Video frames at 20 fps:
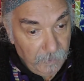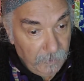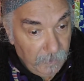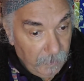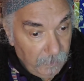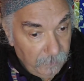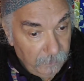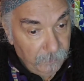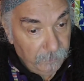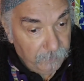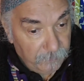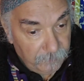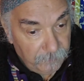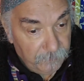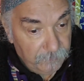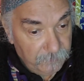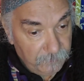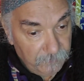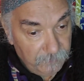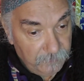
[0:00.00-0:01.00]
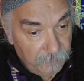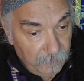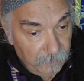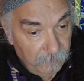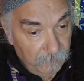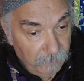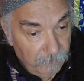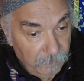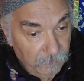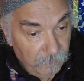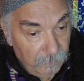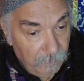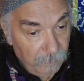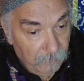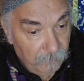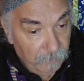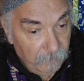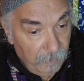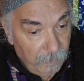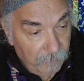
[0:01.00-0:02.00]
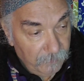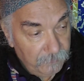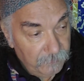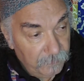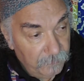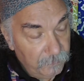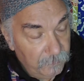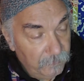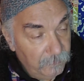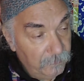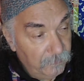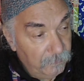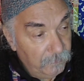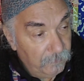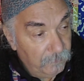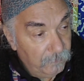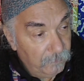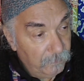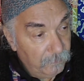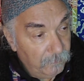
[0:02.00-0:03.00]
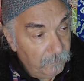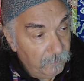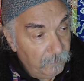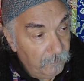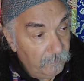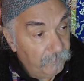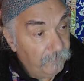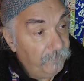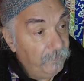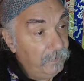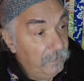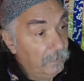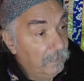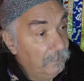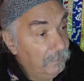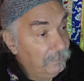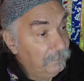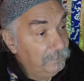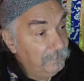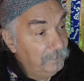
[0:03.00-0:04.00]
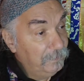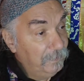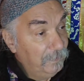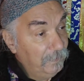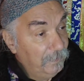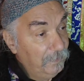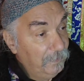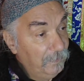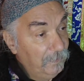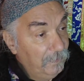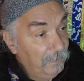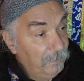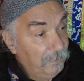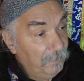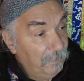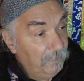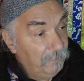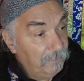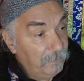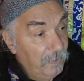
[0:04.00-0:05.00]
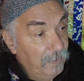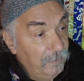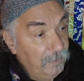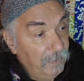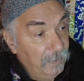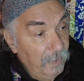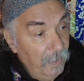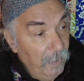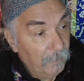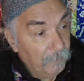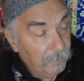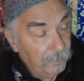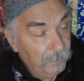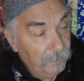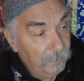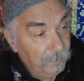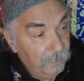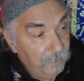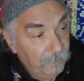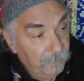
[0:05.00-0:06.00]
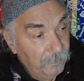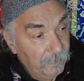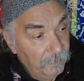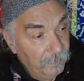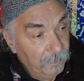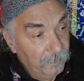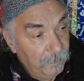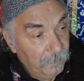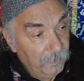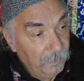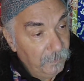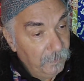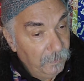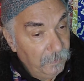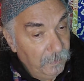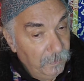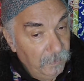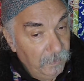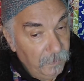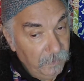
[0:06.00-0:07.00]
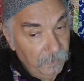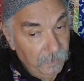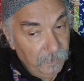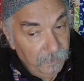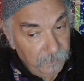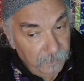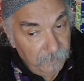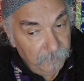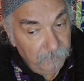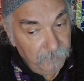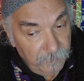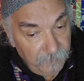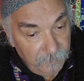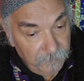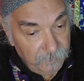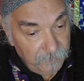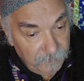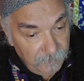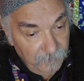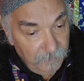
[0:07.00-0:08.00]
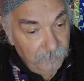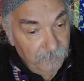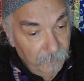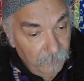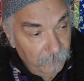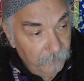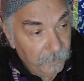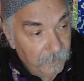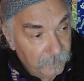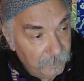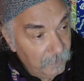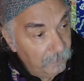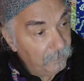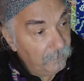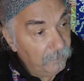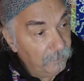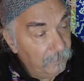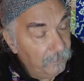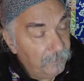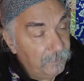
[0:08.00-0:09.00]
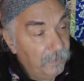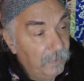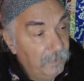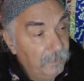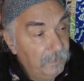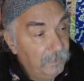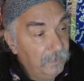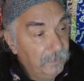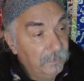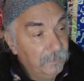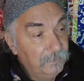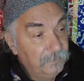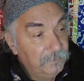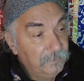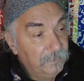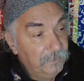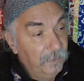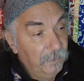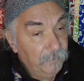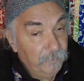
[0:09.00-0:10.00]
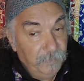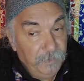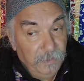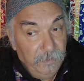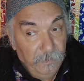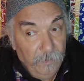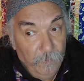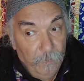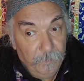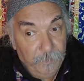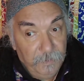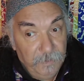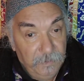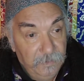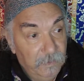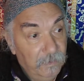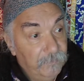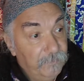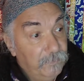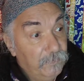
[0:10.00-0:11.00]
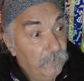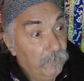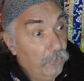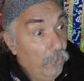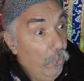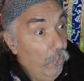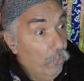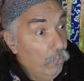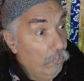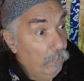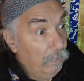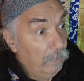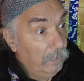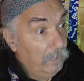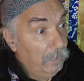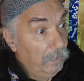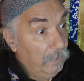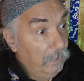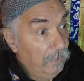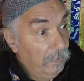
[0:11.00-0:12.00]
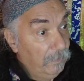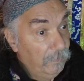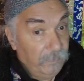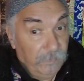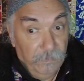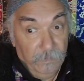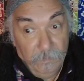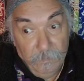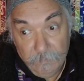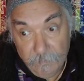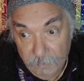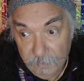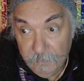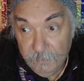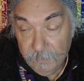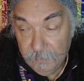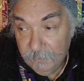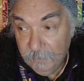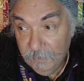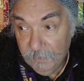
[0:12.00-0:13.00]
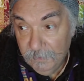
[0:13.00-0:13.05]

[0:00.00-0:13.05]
And it's generally a, a reaction uh, of fear, tightening up. See. And that means not knowing, not understanding, not being open enough to know. So when you,